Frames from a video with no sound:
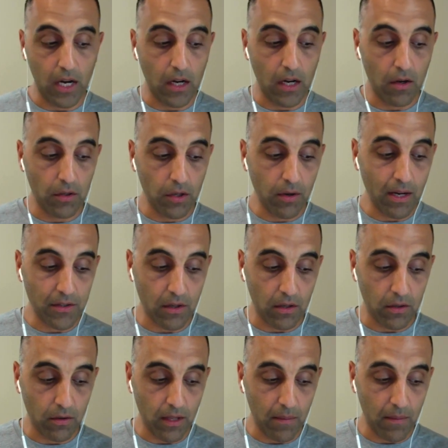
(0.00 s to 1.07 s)
And I know you guys
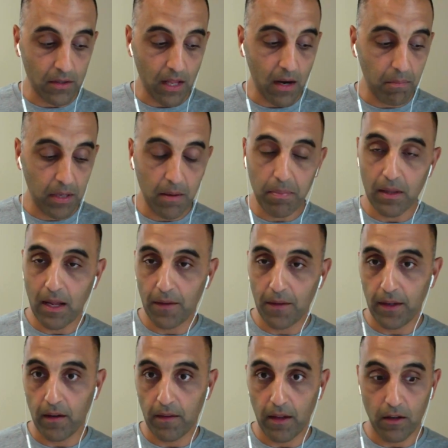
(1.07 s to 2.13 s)
aren't doing that, but there's a lot of people
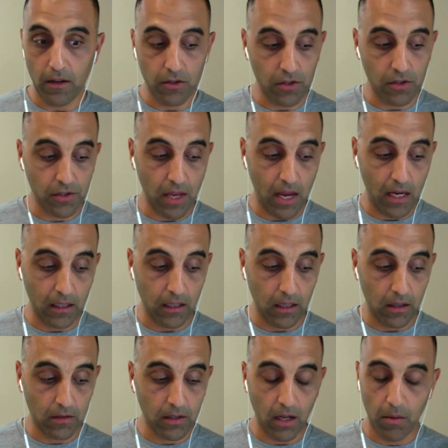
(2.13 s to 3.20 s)
out there that are just
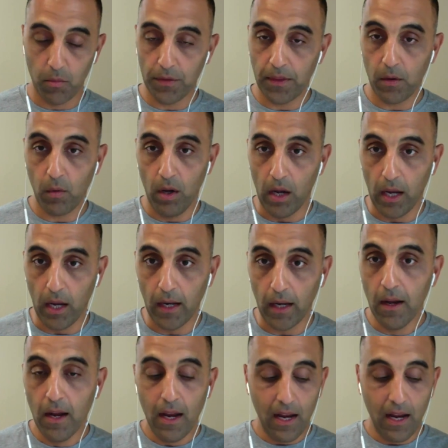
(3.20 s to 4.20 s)
tell them what they want,